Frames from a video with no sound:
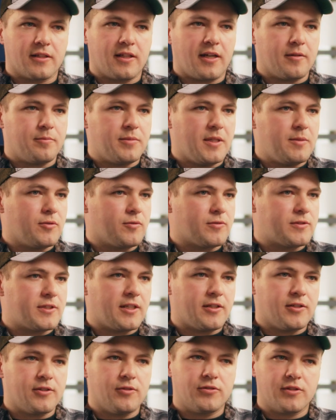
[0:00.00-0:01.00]
a lot of people will
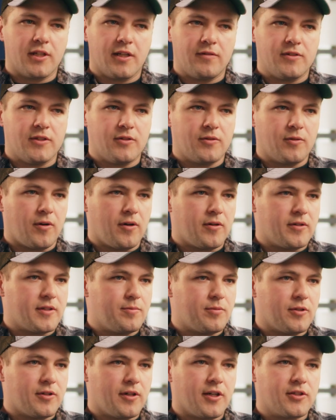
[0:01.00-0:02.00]
tell you safety,
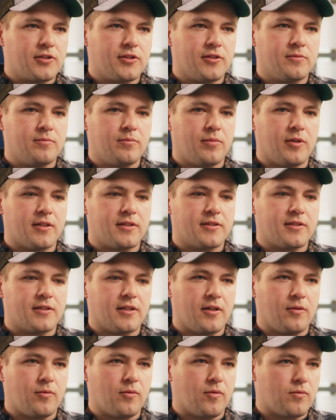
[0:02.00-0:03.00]
quality, production, but
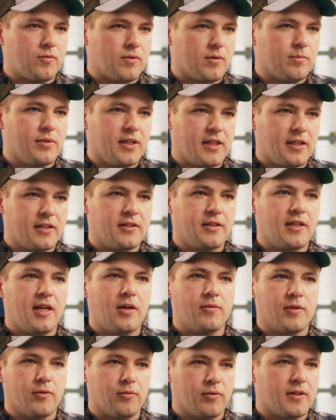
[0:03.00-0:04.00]
we're big into
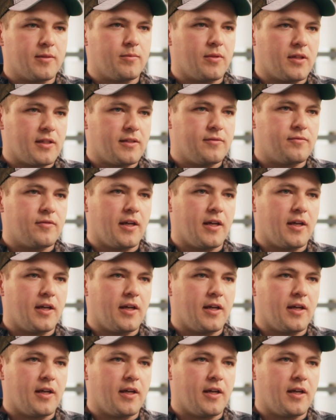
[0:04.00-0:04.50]
that and we really believe